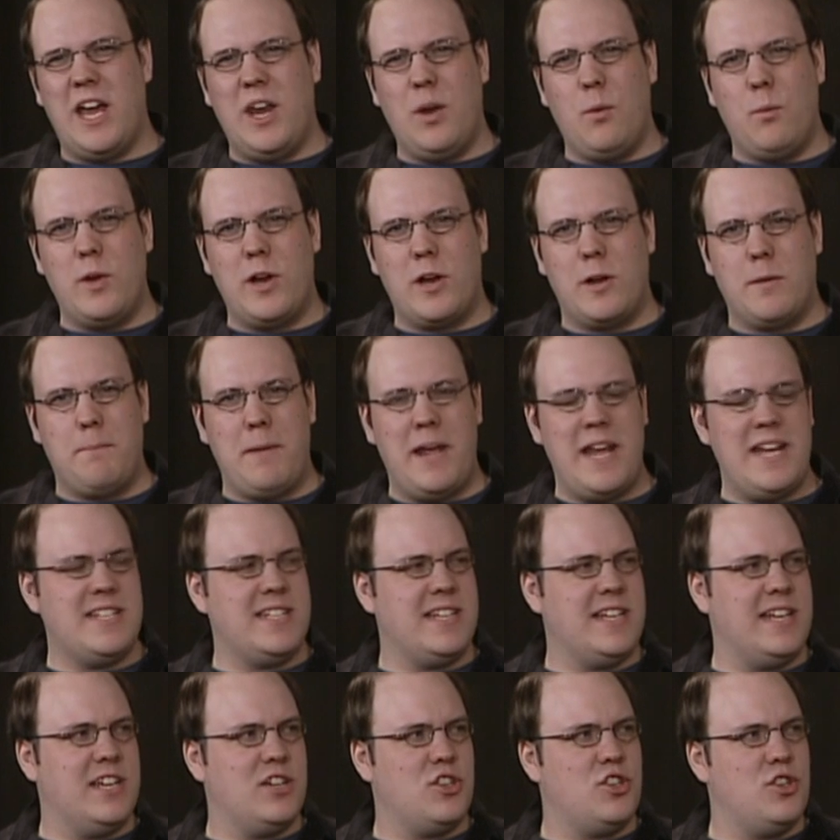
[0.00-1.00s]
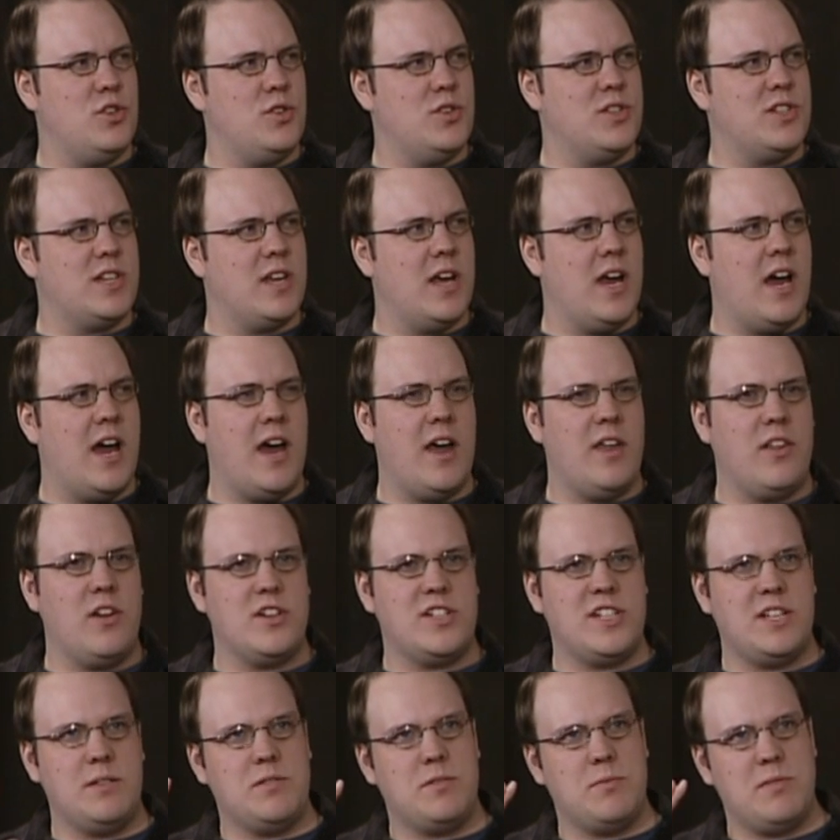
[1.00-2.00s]
kind of weird pacing issues.
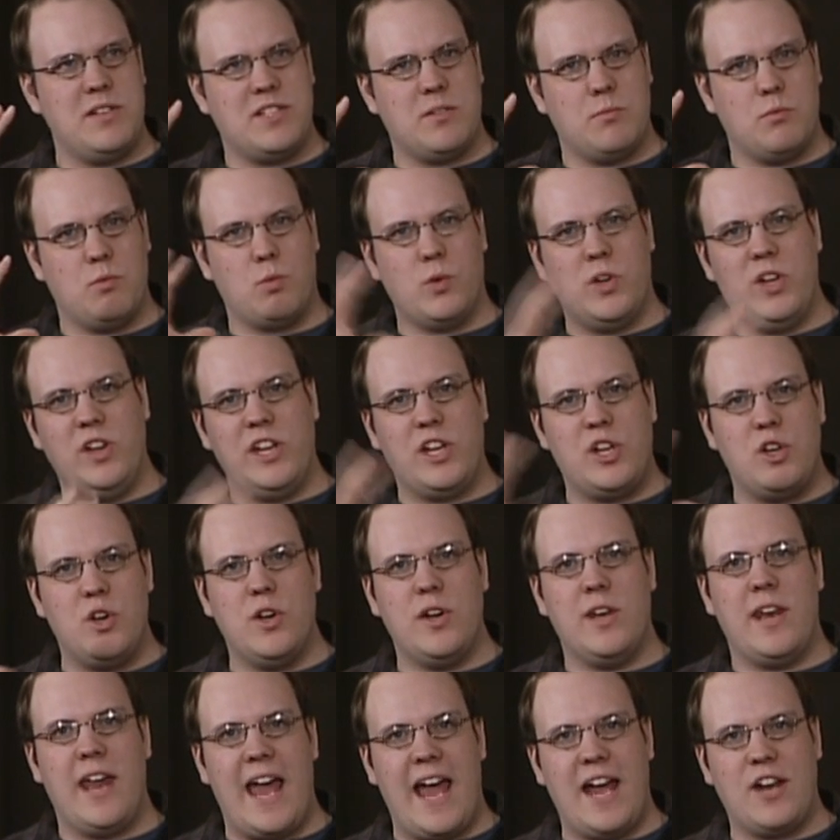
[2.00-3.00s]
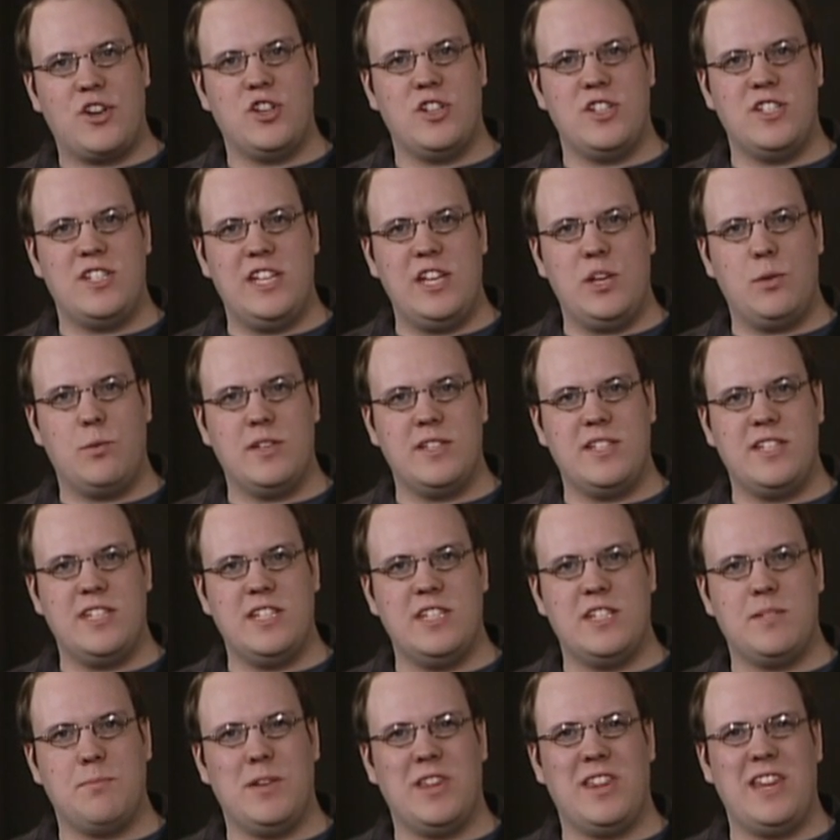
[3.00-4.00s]
There seems to be some really good action
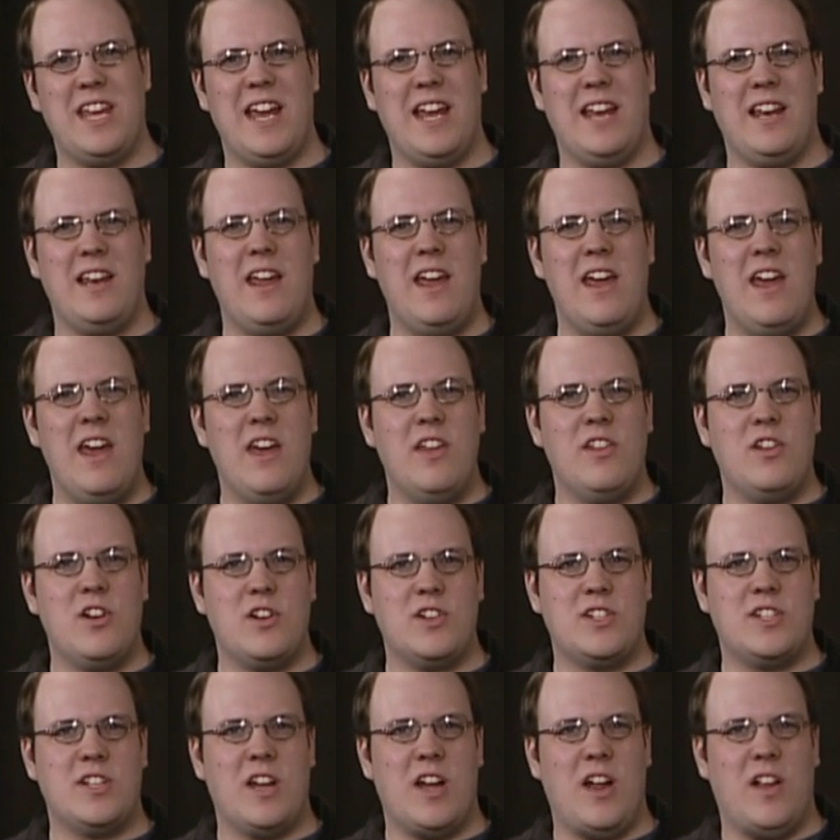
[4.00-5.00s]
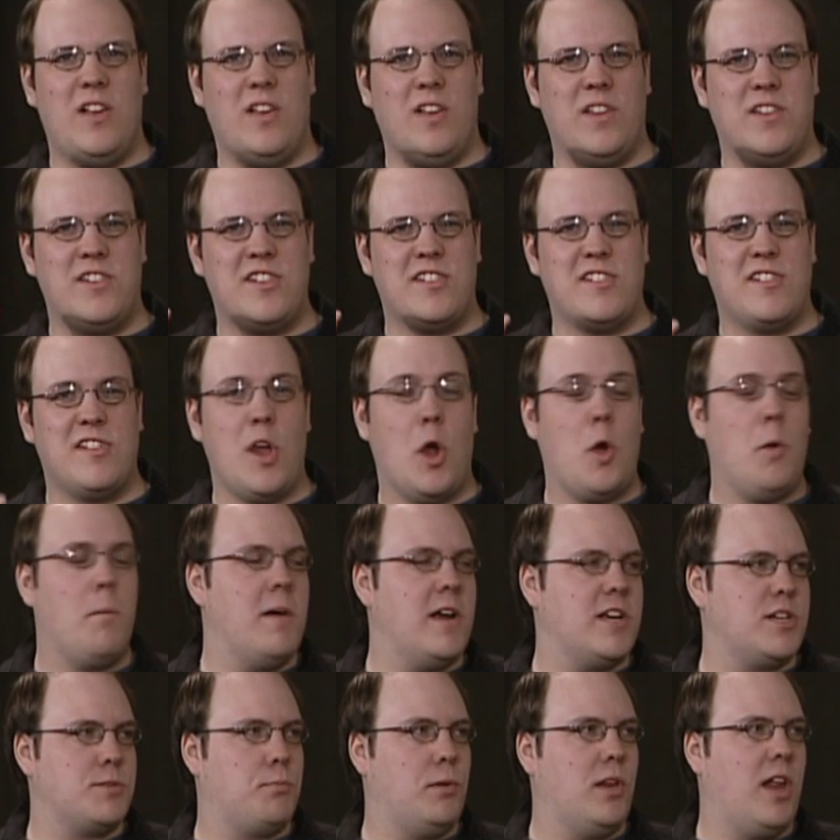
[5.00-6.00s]
sequences, but then there's so
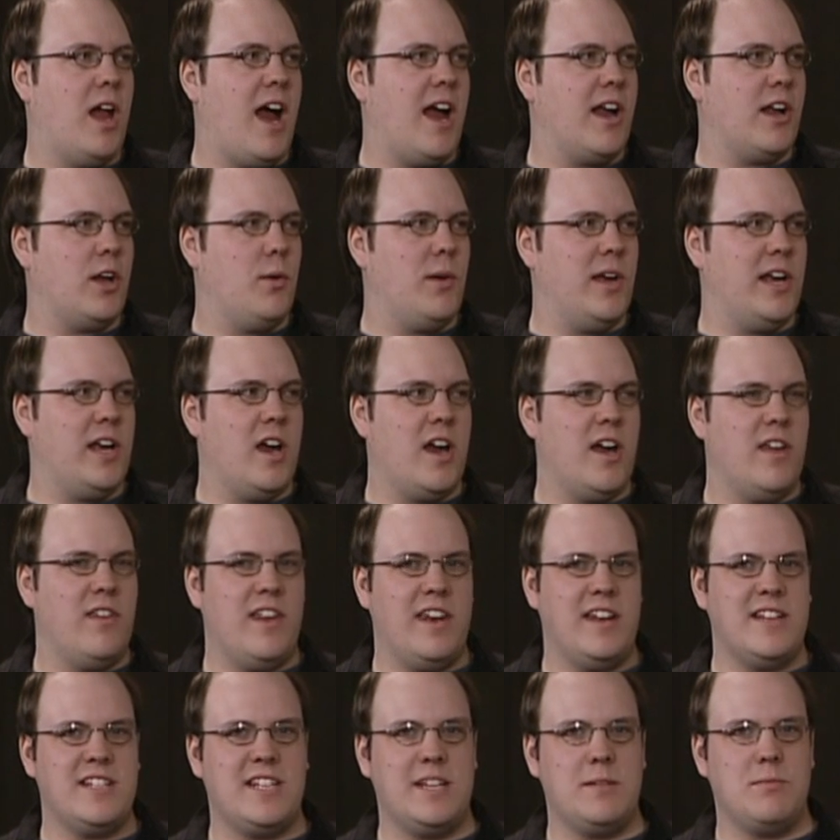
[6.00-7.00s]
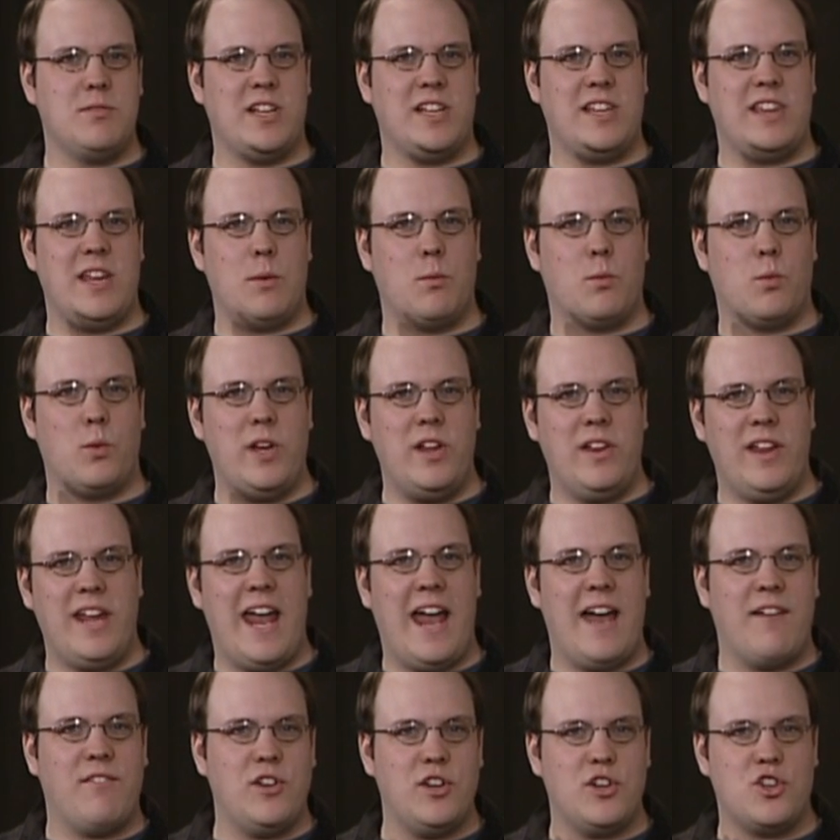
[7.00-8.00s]
much plot going on that it seems like they really
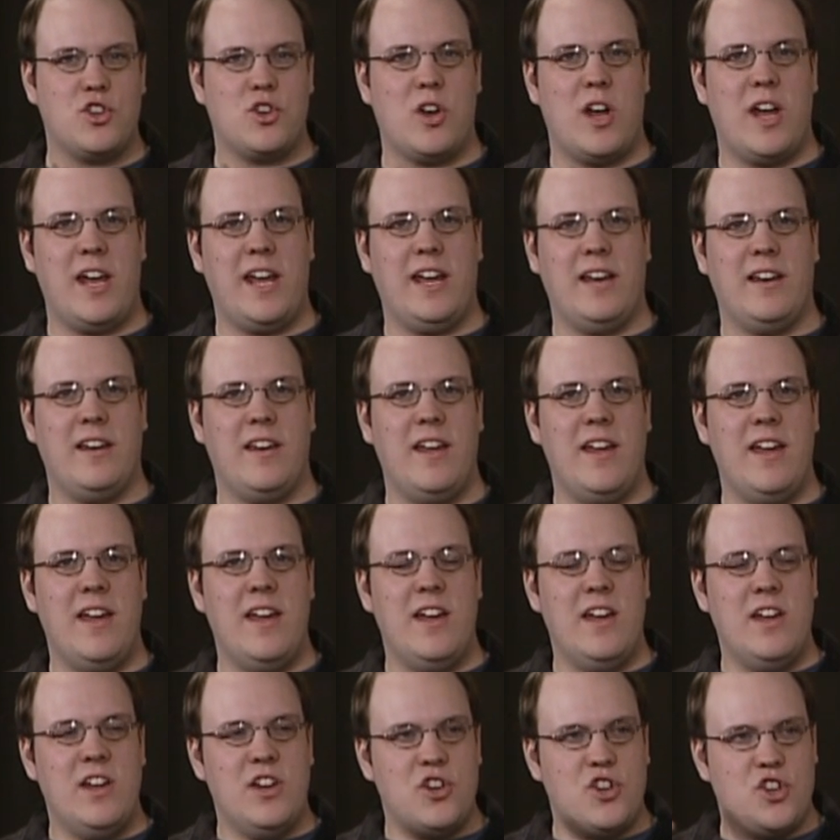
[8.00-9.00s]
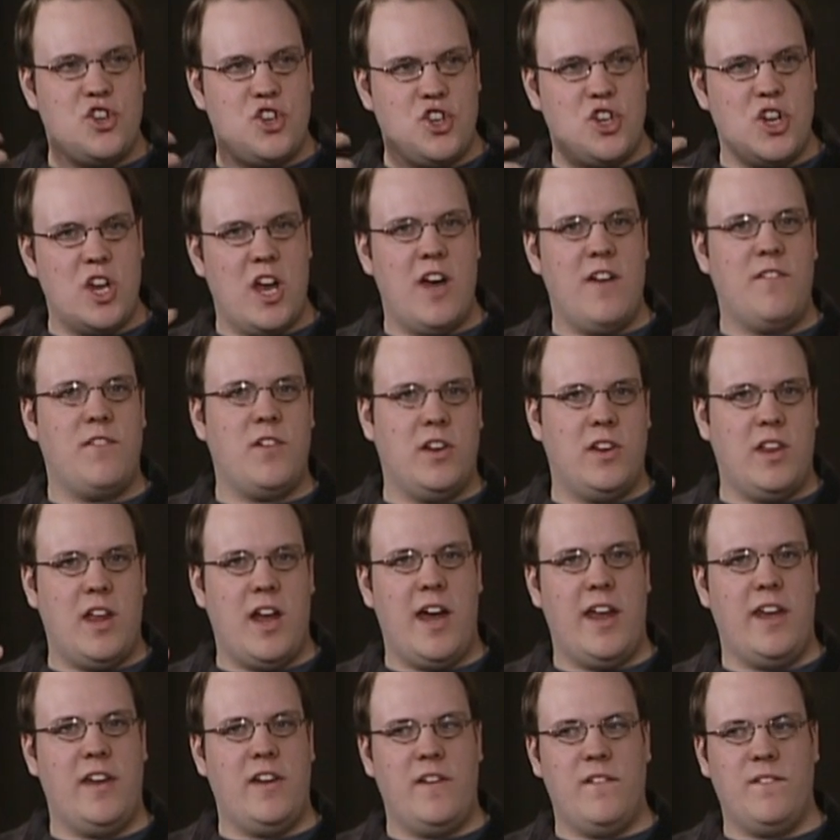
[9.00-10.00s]
have to try and shove a
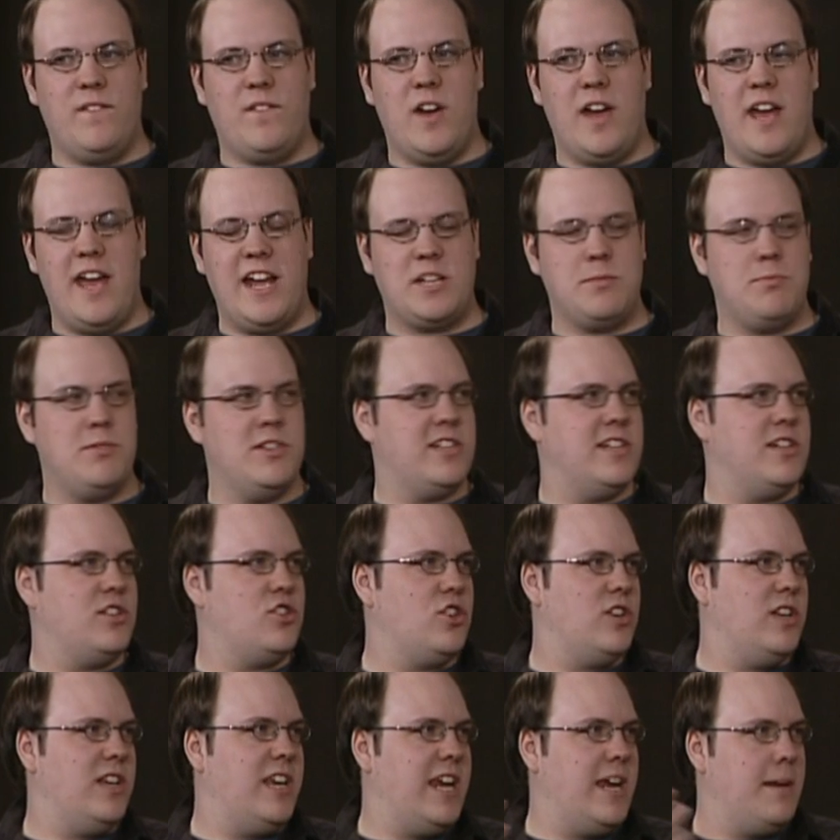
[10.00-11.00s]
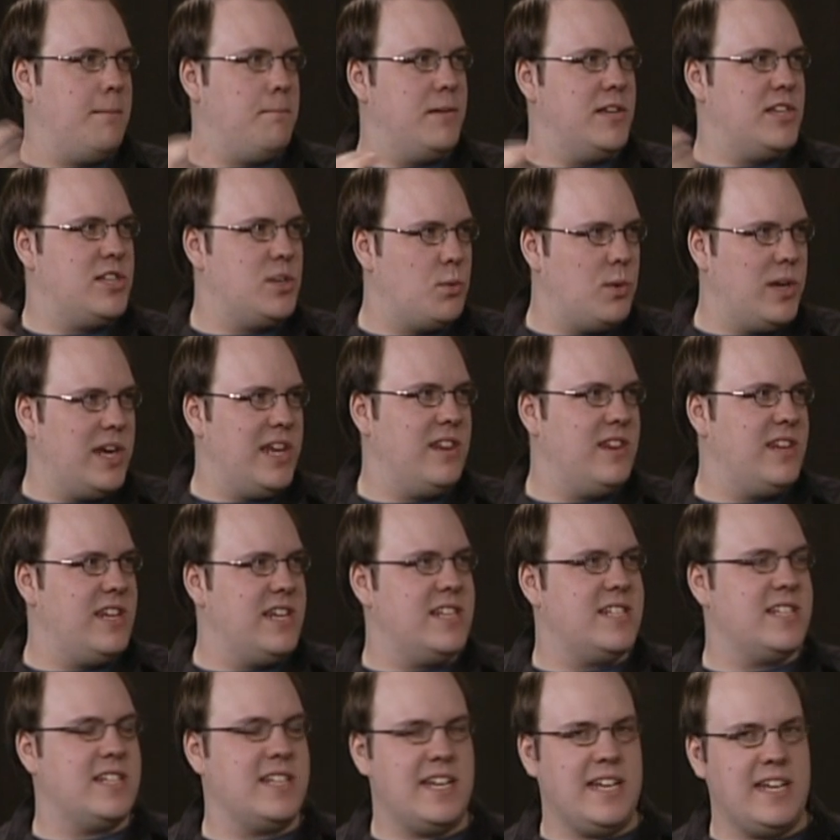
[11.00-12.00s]
lot of exposition in between
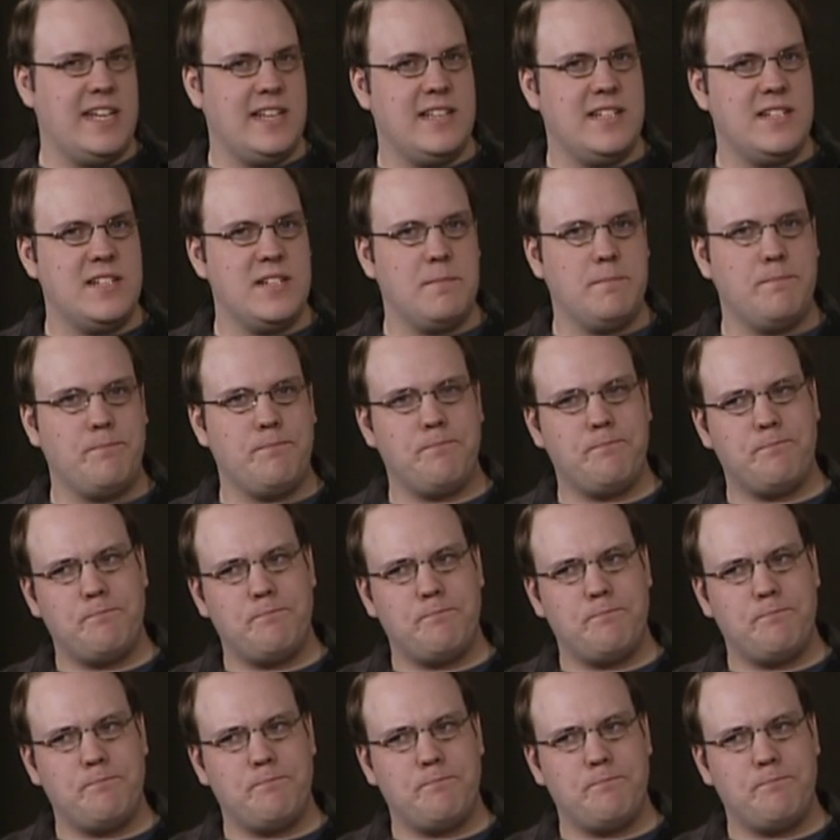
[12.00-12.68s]
these scenes.